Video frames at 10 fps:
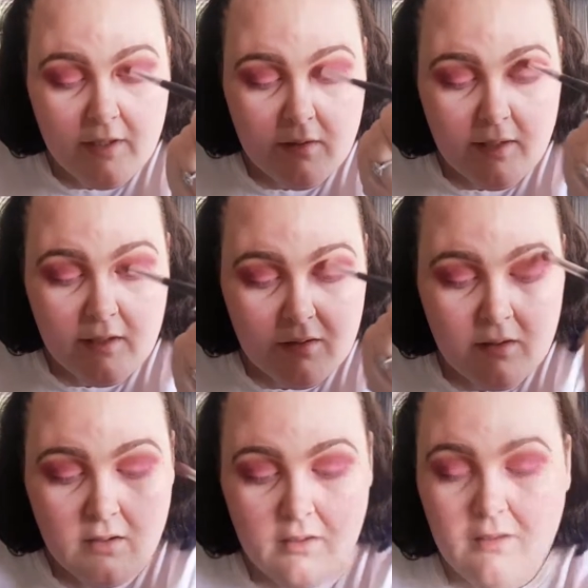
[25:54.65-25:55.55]
like
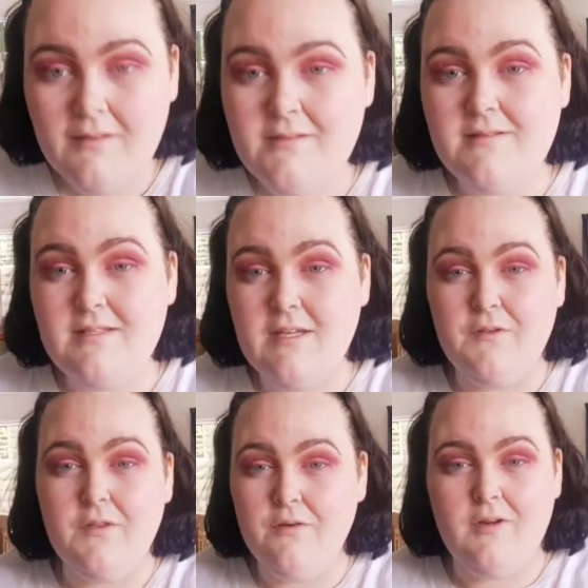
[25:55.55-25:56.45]

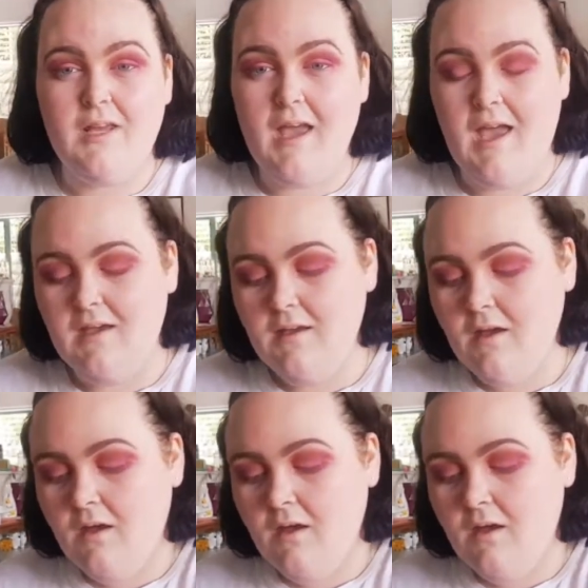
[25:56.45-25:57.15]
7:38,